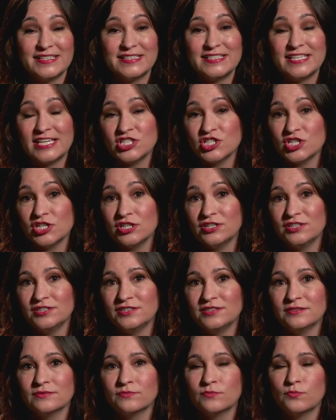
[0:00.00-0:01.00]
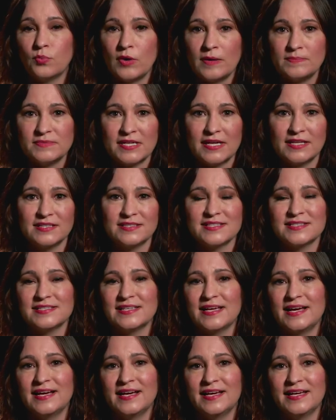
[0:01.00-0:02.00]
digital, website
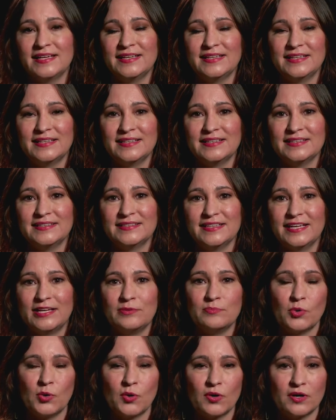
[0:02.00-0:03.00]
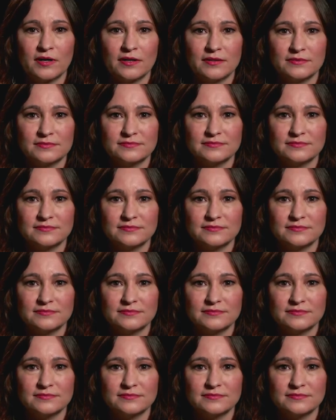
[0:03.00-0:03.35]
design, and more.